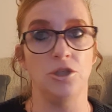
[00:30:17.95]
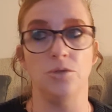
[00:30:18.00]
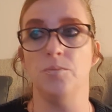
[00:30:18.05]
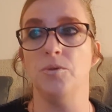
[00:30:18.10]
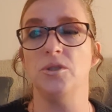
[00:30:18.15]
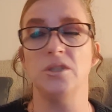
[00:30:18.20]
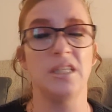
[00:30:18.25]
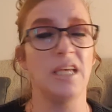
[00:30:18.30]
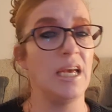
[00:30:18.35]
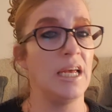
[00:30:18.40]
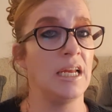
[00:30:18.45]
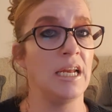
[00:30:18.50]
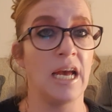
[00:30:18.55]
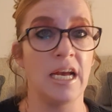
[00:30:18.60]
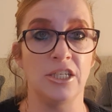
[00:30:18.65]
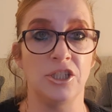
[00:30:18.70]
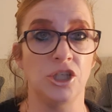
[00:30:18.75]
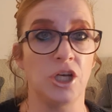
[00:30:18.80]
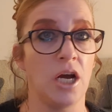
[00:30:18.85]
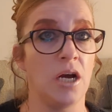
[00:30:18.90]
You put
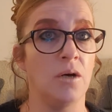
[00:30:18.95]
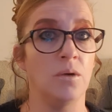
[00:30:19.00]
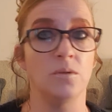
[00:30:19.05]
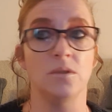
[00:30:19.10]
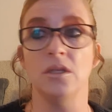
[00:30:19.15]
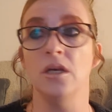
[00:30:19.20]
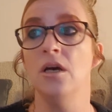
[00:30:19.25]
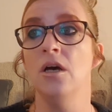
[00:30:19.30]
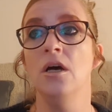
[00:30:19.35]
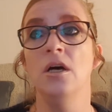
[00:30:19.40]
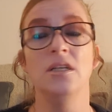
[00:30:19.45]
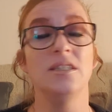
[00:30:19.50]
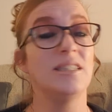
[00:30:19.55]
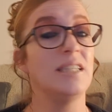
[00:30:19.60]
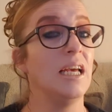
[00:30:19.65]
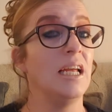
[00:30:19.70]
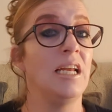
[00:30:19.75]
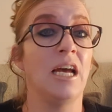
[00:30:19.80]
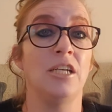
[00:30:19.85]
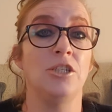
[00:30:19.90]
teenage girls,
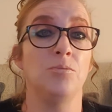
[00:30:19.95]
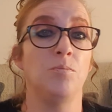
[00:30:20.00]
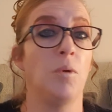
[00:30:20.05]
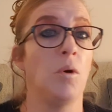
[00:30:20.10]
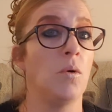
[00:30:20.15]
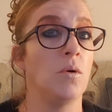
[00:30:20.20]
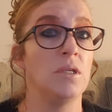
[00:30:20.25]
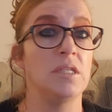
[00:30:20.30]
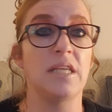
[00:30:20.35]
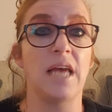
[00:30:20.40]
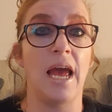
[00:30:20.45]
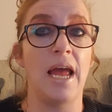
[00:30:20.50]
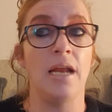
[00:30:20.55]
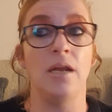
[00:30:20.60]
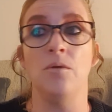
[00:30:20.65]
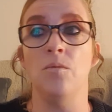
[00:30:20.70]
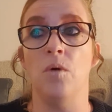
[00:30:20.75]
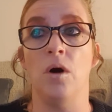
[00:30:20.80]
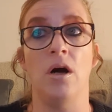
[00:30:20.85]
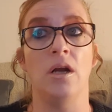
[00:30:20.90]
teenage boys,
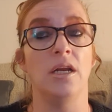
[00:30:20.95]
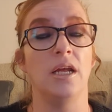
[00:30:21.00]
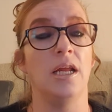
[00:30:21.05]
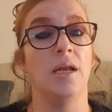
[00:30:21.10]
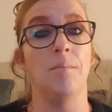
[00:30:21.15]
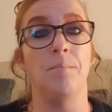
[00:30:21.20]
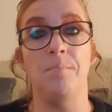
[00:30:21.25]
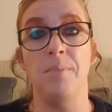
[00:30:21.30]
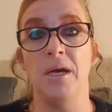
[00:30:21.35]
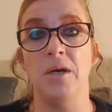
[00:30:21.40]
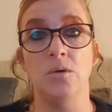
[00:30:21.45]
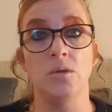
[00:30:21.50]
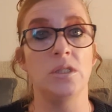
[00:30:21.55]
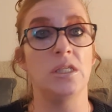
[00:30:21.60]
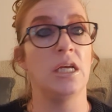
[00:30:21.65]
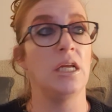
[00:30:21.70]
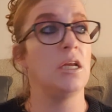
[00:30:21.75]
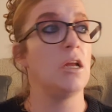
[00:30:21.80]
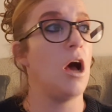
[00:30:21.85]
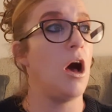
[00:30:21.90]
anyone in a
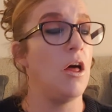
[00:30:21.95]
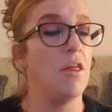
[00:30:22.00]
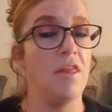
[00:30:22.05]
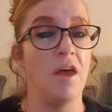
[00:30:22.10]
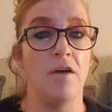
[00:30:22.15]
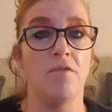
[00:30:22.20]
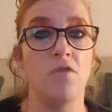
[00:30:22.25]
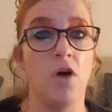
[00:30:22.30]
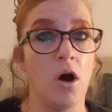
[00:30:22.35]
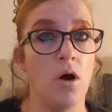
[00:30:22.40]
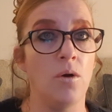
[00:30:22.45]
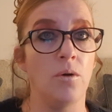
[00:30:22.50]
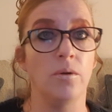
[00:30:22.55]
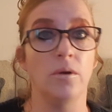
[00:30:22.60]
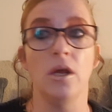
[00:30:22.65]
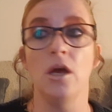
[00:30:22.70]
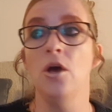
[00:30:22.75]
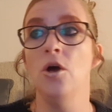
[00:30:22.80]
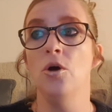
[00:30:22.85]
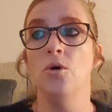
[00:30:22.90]
building on their own
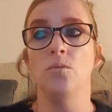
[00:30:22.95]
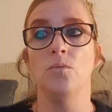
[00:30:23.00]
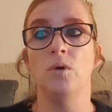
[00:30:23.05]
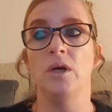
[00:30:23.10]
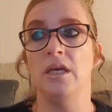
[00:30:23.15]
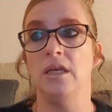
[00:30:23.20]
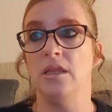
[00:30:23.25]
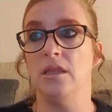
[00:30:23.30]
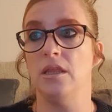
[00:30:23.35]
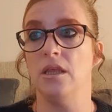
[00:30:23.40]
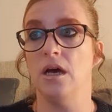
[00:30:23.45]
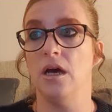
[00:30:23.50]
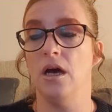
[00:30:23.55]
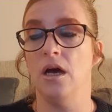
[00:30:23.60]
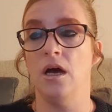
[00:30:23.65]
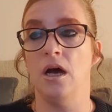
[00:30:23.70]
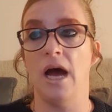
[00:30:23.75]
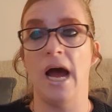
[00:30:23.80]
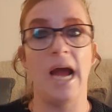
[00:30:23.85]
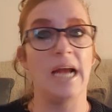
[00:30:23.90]
with
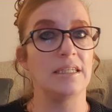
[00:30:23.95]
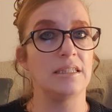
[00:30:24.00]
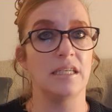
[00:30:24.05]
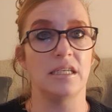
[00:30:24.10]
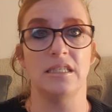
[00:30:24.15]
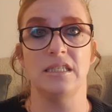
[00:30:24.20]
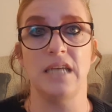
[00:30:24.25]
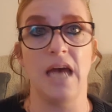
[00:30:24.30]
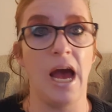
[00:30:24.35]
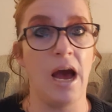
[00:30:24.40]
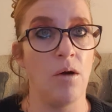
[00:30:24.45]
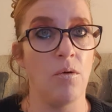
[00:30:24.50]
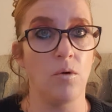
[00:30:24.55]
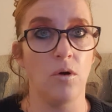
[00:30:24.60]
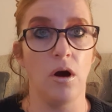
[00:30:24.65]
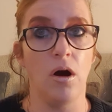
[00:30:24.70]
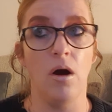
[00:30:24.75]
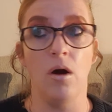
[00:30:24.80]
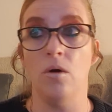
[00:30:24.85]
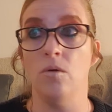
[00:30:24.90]
access to
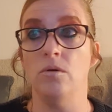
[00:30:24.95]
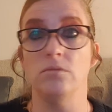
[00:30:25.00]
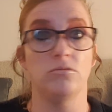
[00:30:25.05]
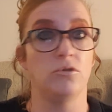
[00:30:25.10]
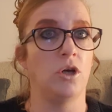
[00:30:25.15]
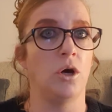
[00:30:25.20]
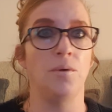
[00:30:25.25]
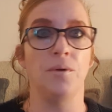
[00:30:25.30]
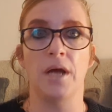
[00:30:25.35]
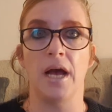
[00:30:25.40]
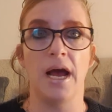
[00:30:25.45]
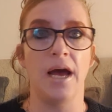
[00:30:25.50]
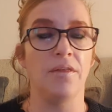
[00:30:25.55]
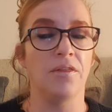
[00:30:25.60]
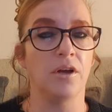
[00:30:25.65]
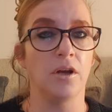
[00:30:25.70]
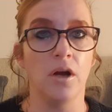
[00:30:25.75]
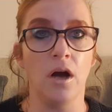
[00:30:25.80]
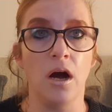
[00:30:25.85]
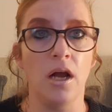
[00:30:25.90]
alcohol. Don't know how
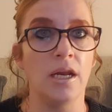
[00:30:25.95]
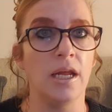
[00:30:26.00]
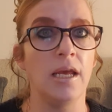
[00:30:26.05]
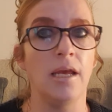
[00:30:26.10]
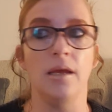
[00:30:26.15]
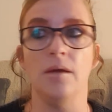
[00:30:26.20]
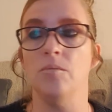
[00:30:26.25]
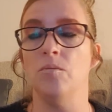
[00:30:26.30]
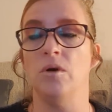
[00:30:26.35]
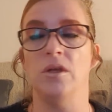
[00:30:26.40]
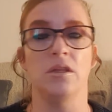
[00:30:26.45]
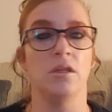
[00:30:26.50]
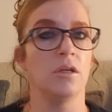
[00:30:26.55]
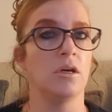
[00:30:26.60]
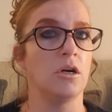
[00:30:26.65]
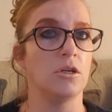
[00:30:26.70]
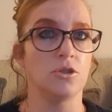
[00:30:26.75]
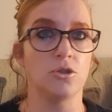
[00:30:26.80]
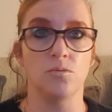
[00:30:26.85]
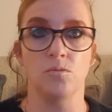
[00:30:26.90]
they got it, whether they
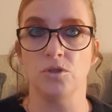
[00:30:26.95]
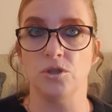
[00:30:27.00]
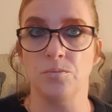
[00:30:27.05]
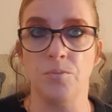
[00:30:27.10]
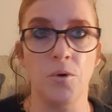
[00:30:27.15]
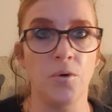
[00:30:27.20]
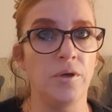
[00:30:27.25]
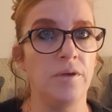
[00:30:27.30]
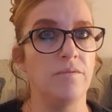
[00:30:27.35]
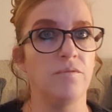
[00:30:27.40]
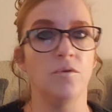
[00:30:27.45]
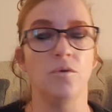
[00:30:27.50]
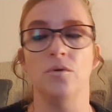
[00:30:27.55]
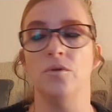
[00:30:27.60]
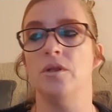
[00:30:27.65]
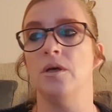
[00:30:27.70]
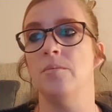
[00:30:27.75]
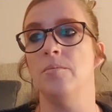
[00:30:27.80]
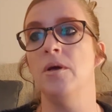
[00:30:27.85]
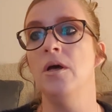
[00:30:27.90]
got someone to buy it for
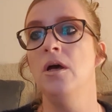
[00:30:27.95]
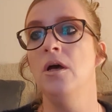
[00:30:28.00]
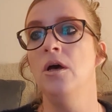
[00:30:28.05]
them.